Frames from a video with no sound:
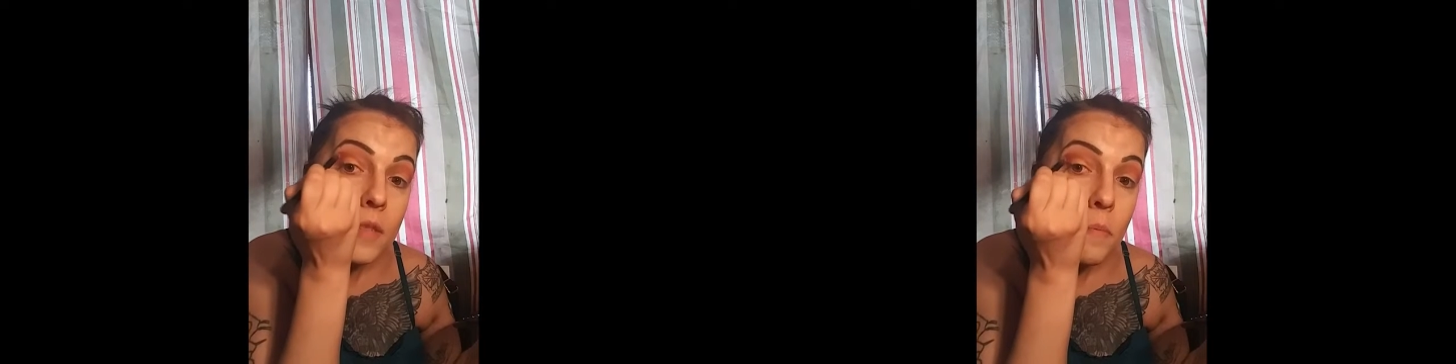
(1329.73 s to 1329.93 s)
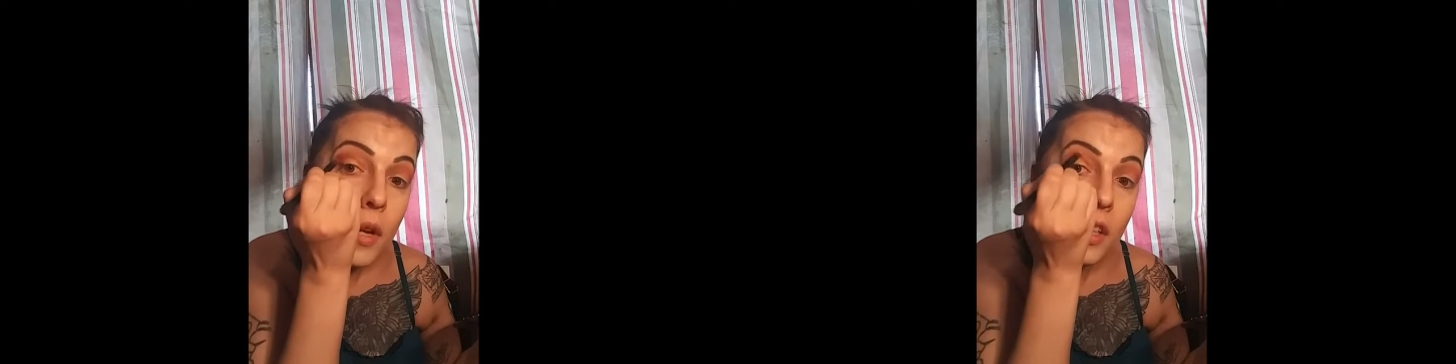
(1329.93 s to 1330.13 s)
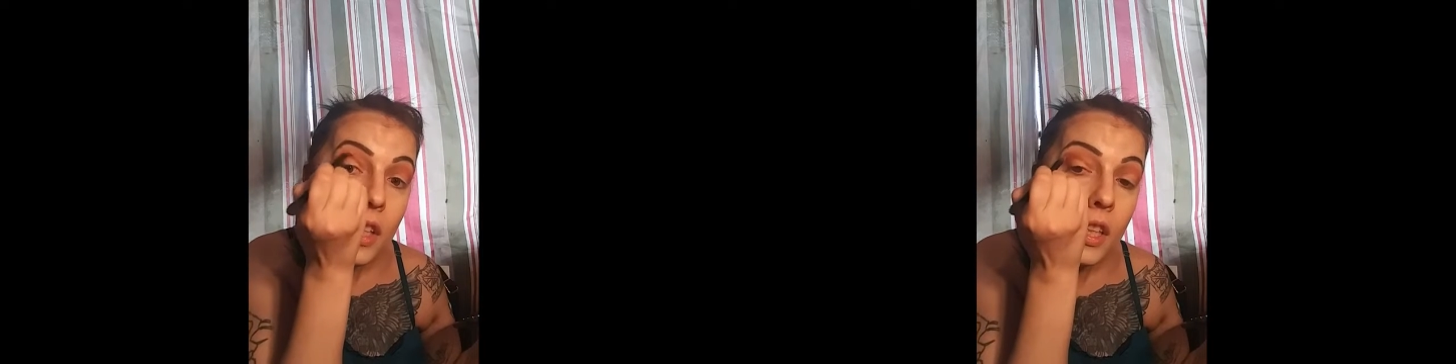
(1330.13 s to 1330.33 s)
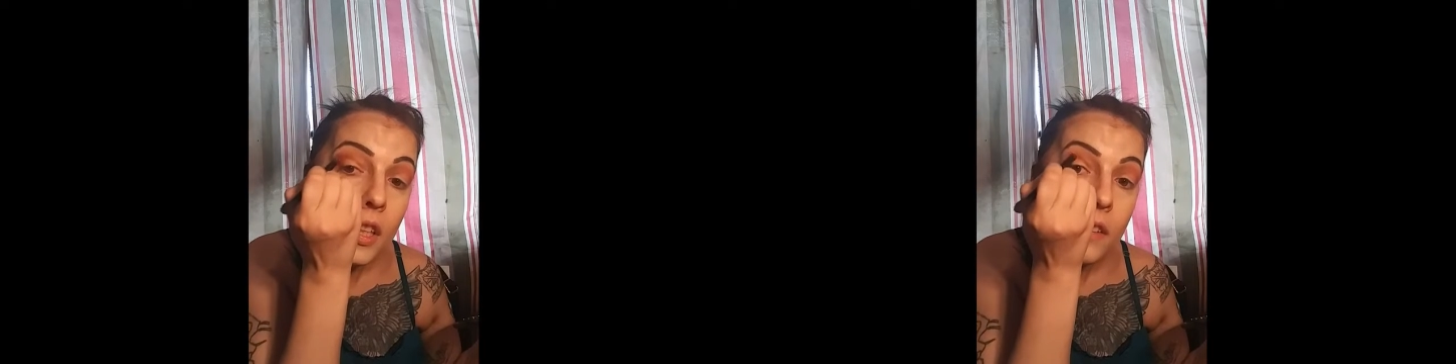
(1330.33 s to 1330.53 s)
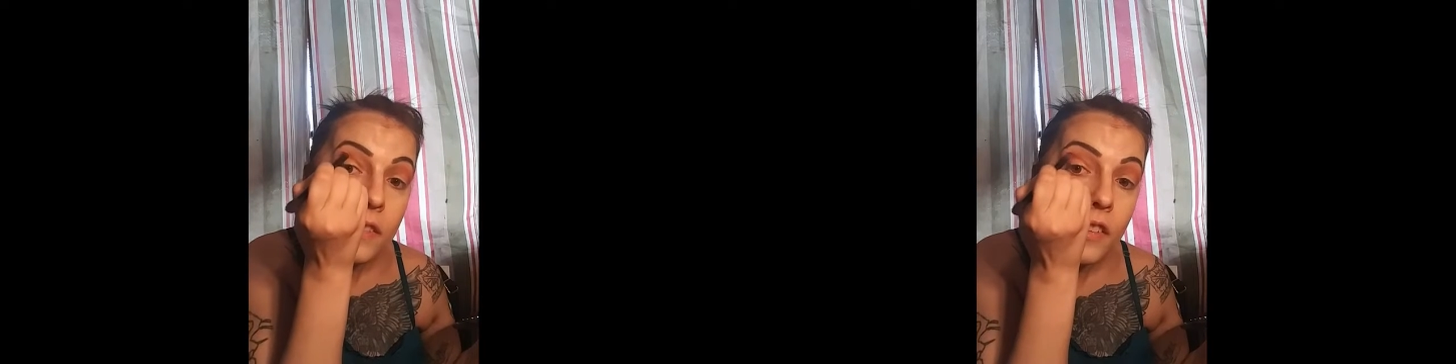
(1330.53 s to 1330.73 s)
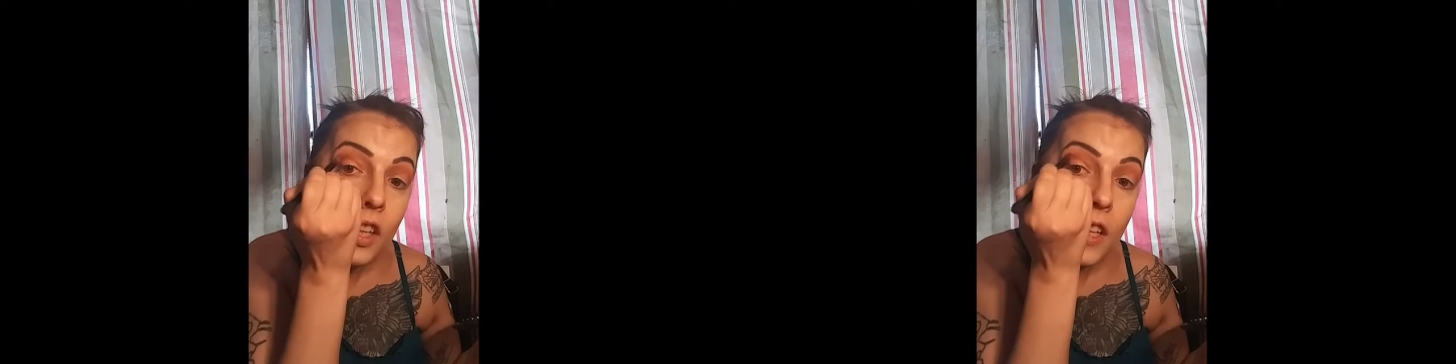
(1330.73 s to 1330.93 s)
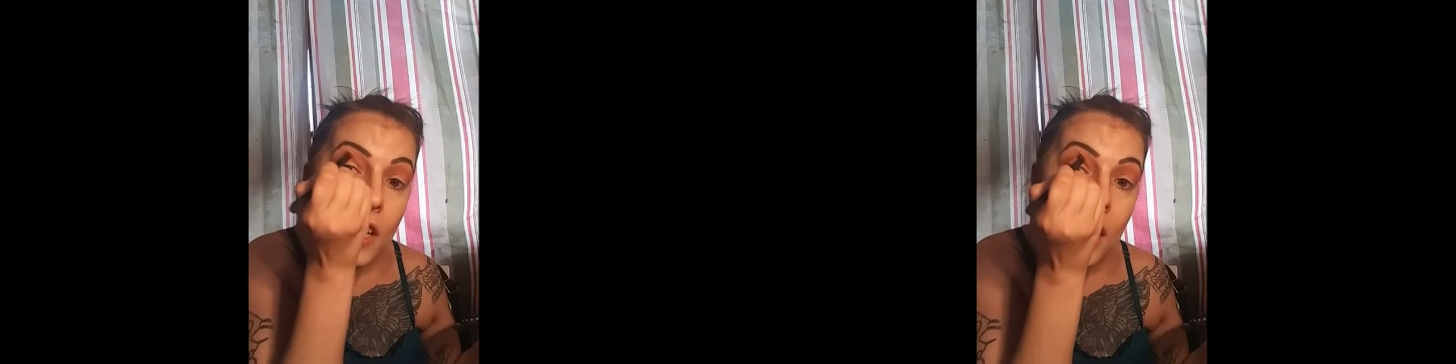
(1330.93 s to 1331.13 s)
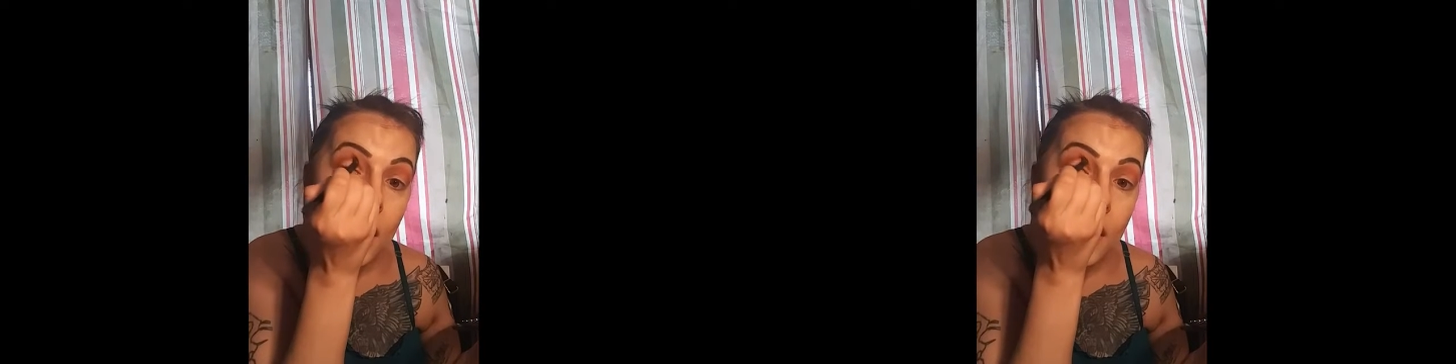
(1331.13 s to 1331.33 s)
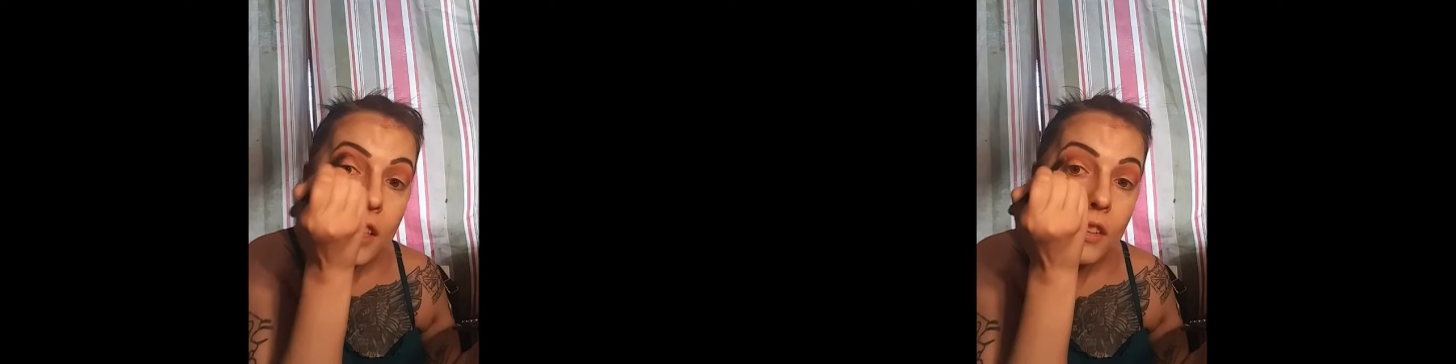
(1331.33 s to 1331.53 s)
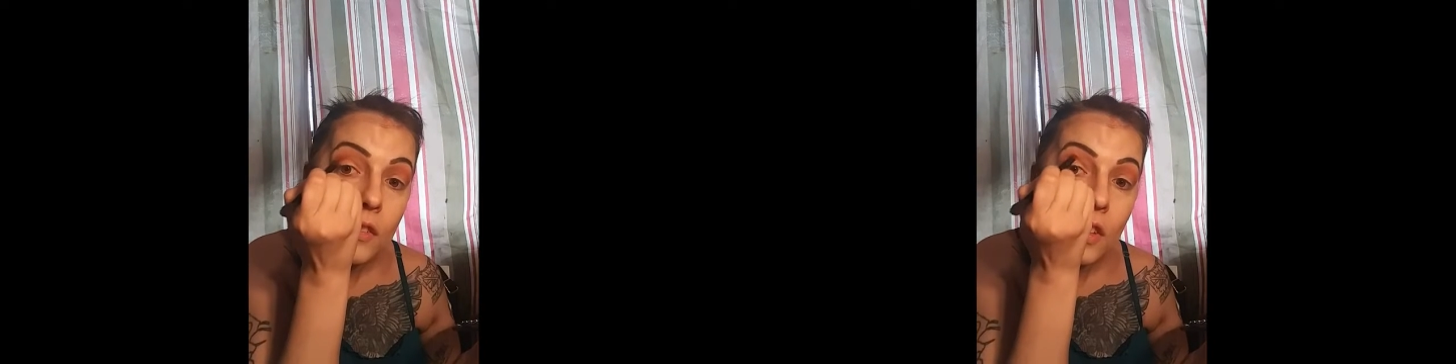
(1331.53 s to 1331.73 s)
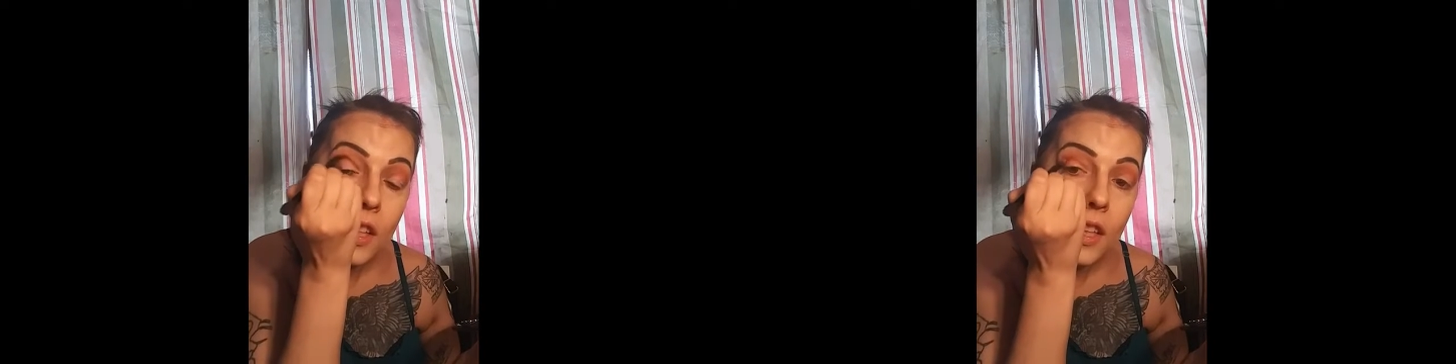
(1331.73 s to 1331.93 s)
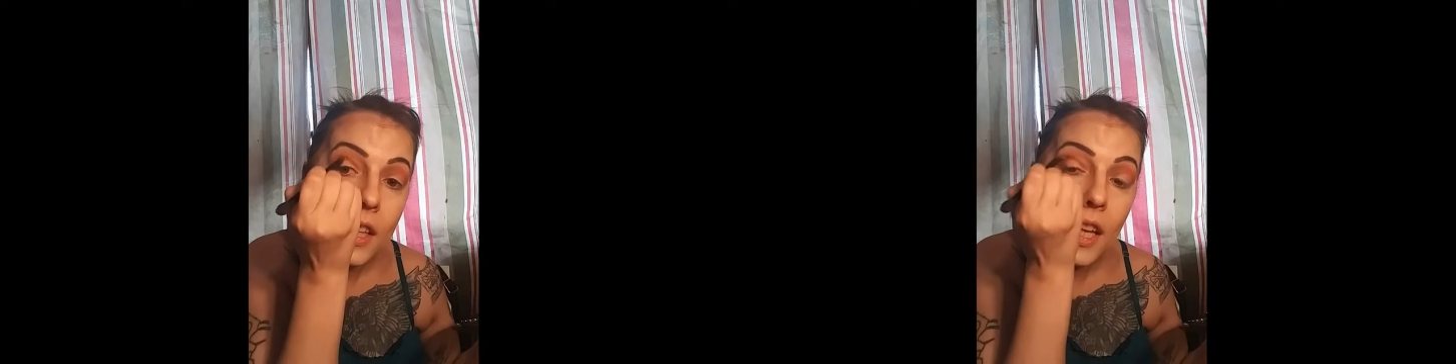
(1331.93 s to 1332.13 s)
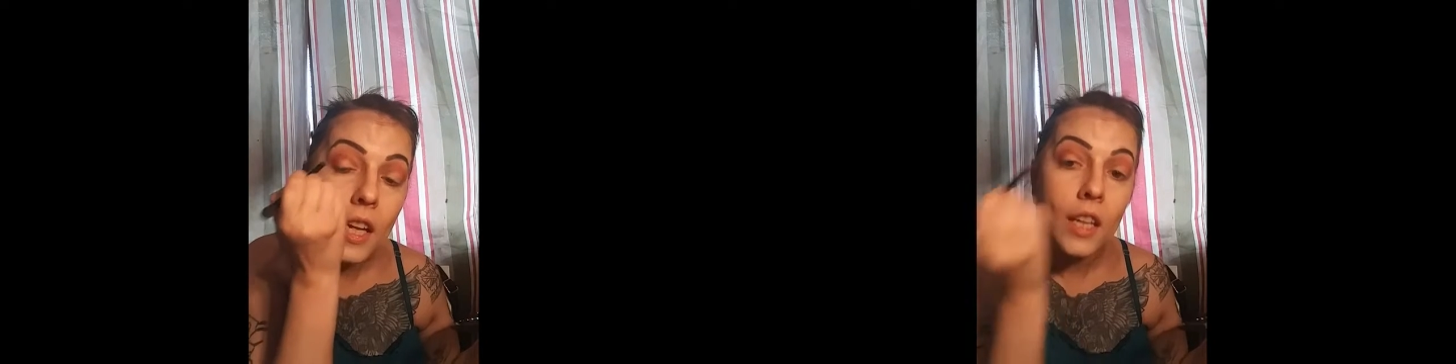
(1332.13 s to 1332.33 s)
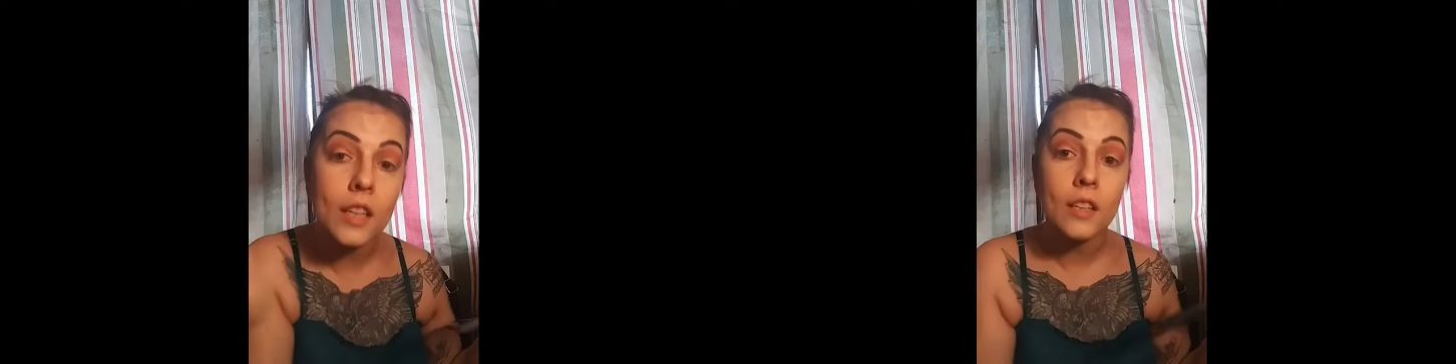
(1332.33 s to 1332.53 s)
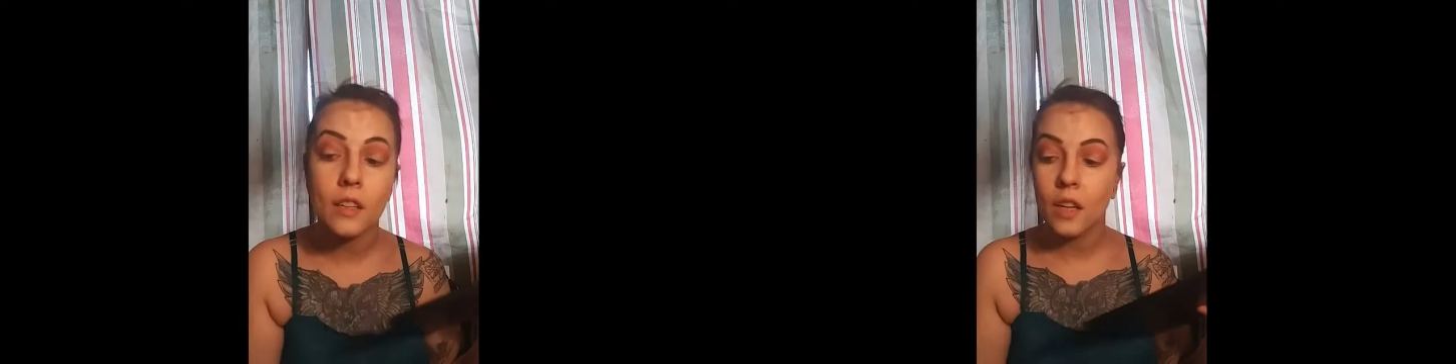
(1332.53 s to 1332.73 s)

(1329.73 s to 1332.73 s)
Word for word: smoky fire look right there